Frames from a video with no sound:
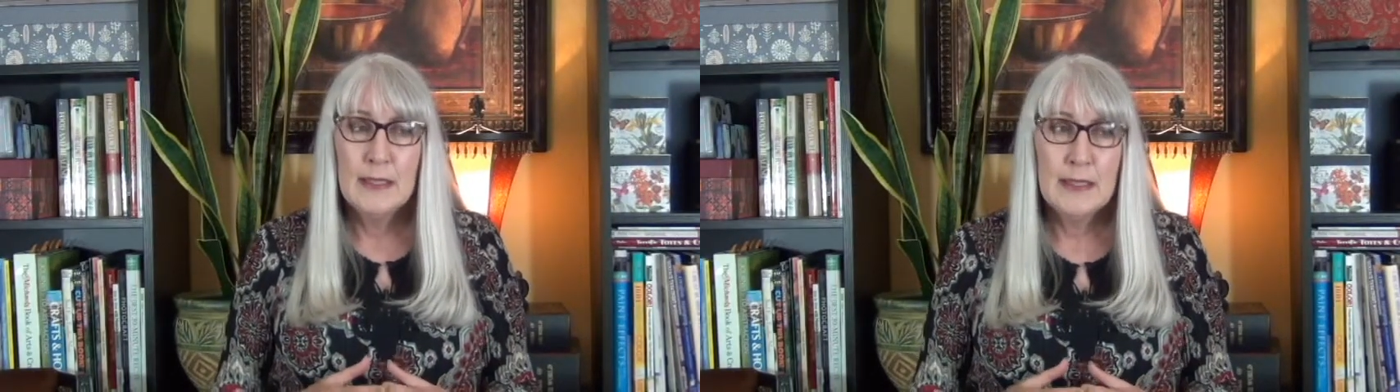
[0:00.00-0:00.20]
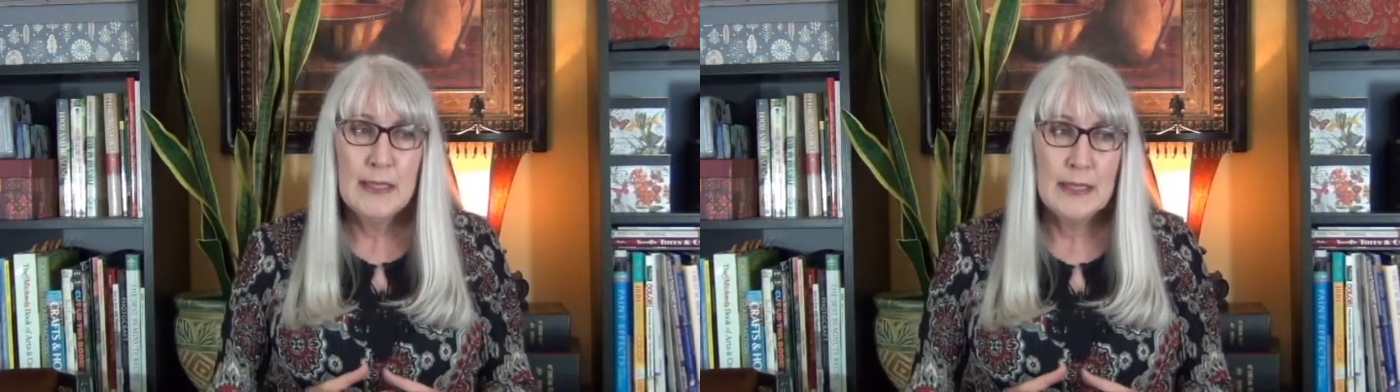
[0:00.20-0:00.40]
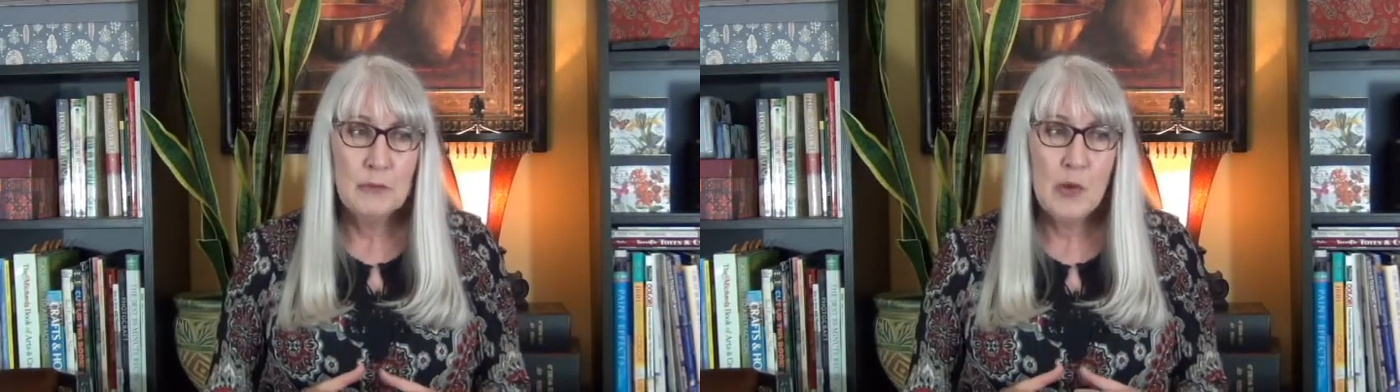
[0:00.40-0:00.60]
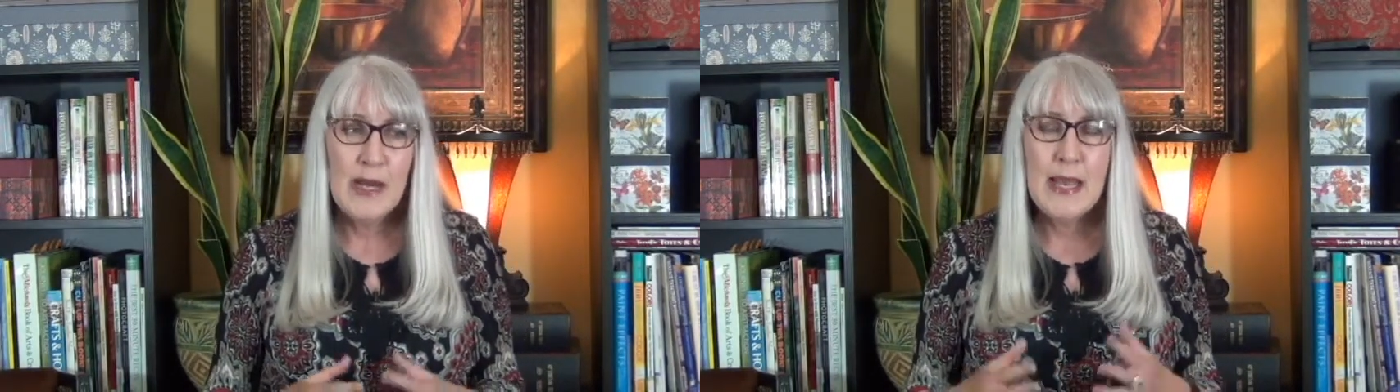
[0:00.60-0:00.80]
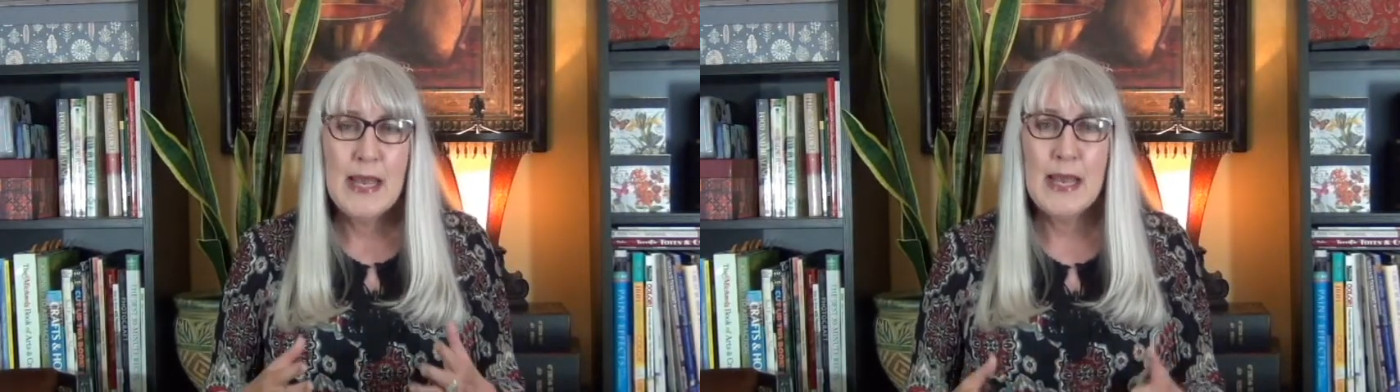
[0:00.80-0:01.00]
And what
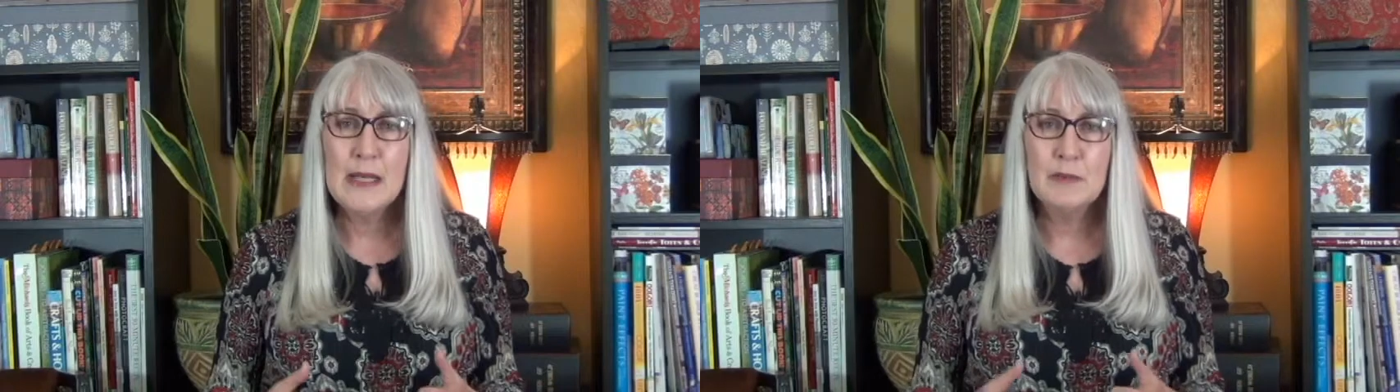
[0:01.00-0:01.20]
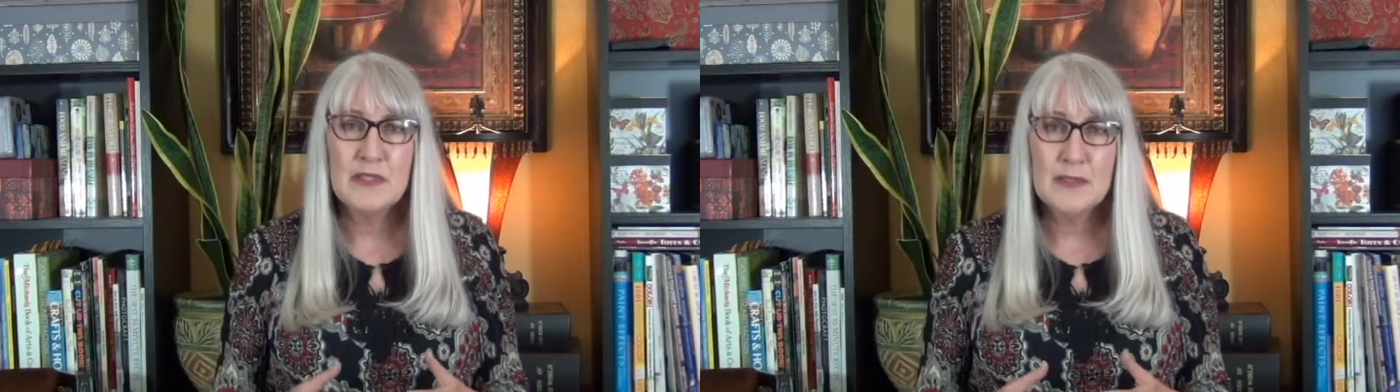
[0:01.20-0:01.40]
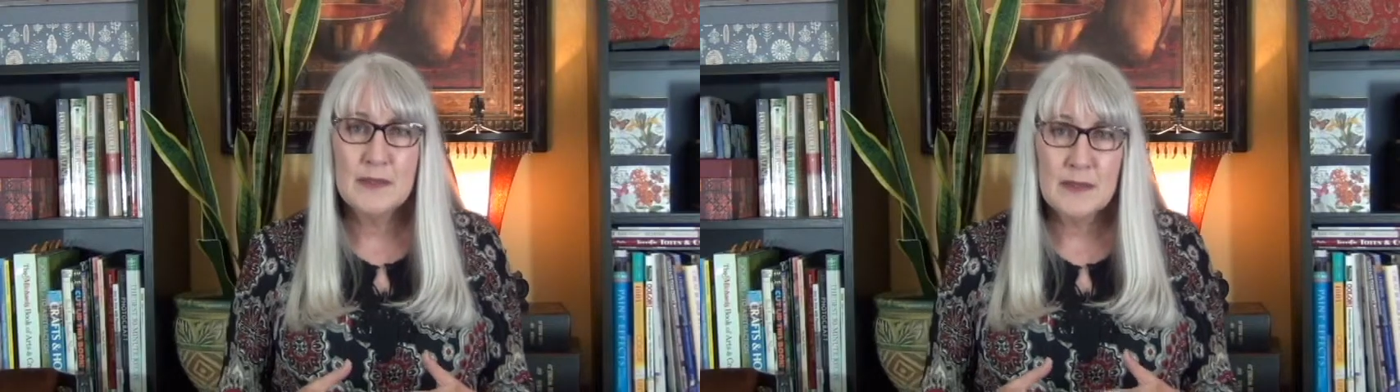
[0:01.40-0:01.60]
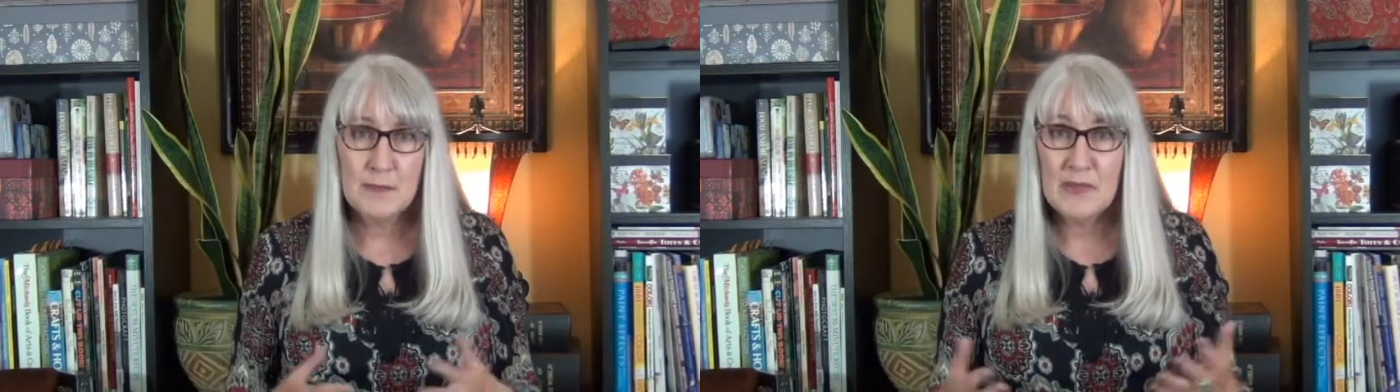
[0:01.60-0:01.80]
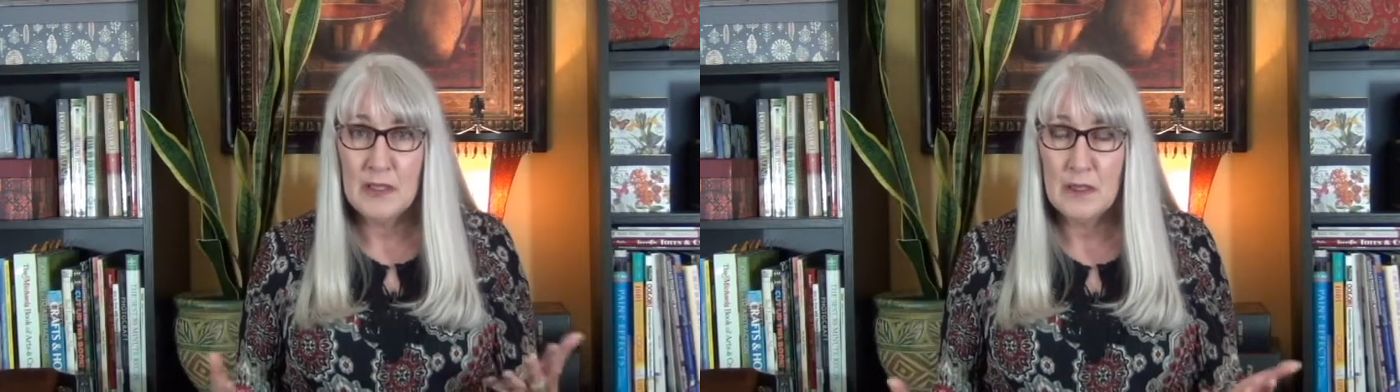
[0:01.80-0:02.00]
I had was
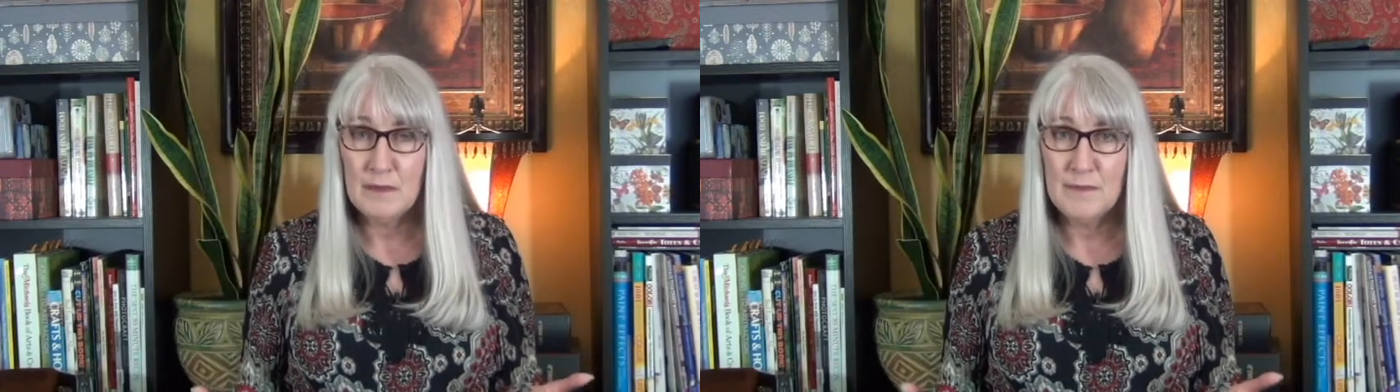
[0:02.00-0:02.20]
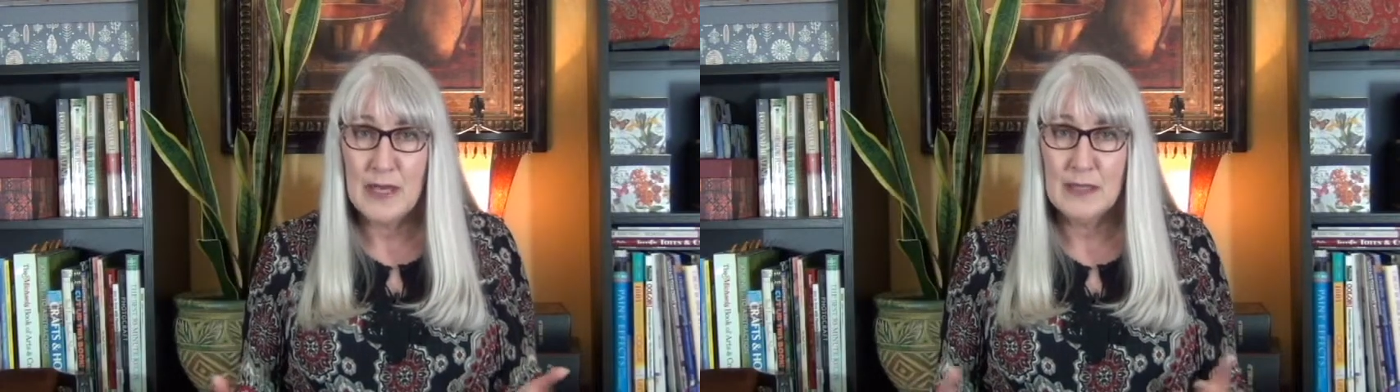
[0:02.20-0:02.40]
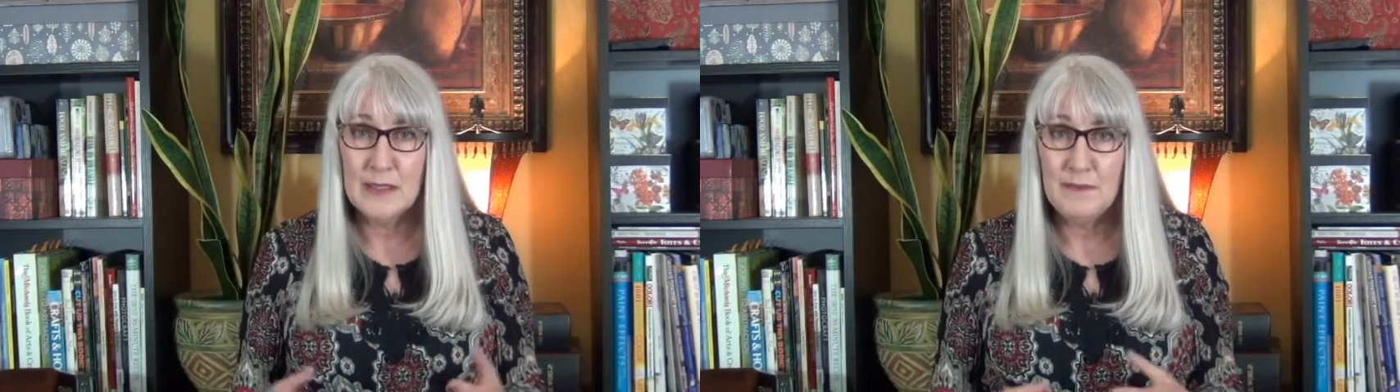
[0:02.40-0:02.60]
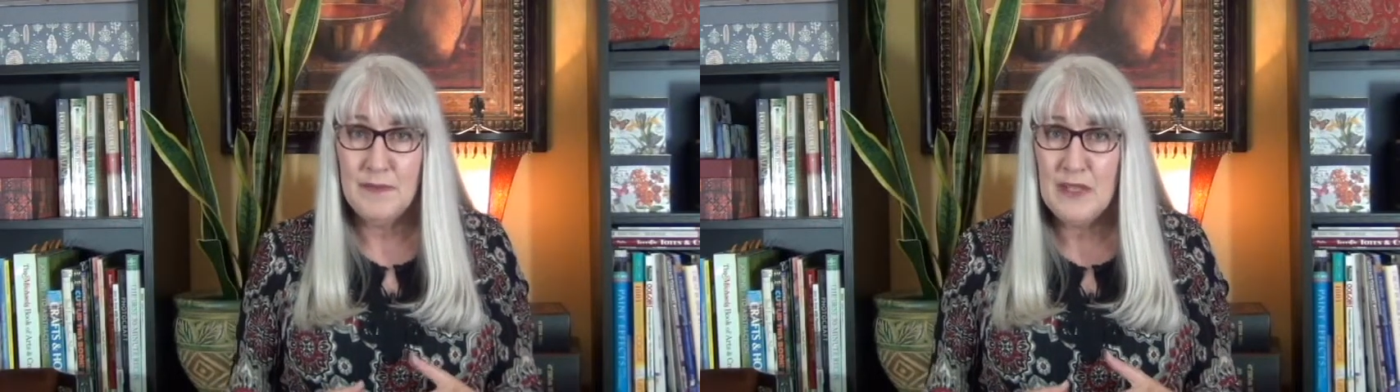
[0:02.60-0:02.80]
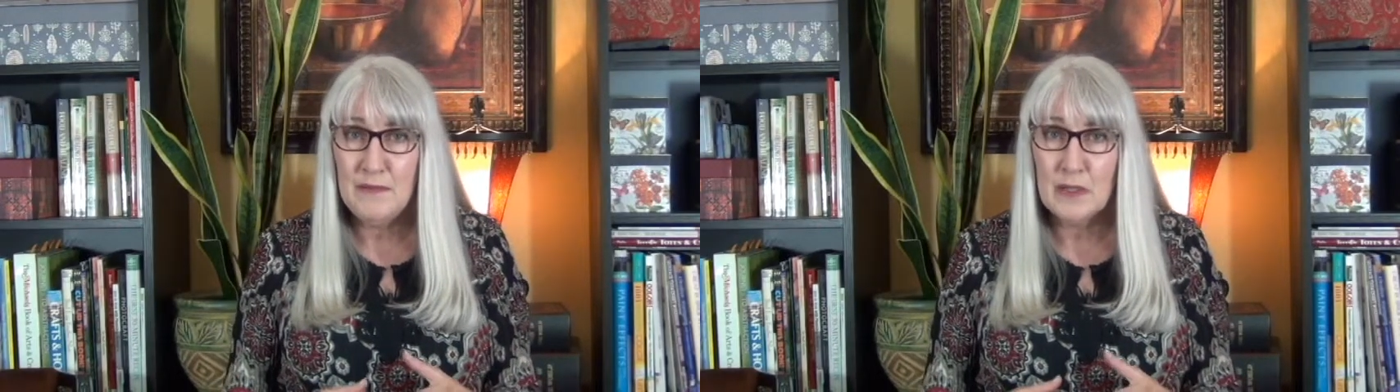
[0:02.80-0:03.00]
something called valley
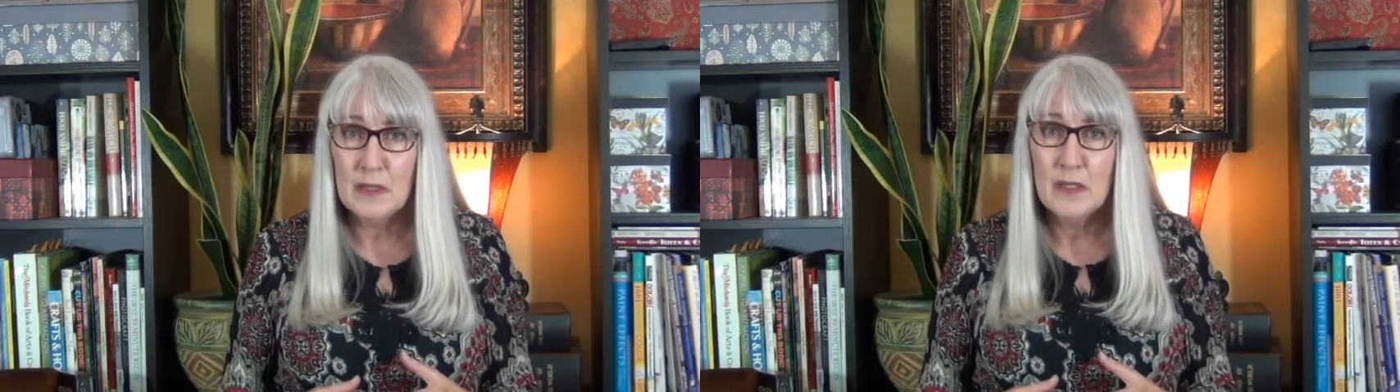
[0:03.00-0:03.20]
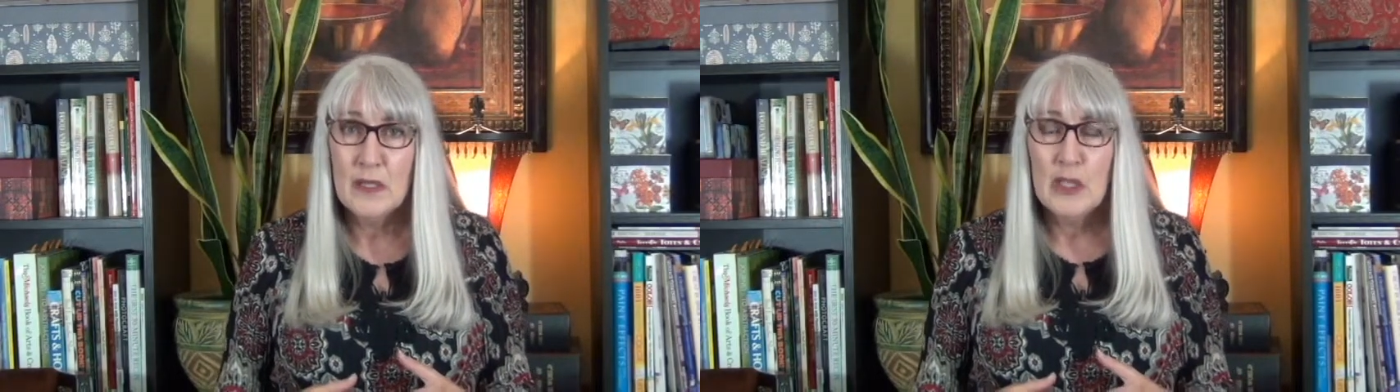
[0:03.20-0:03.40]
fever,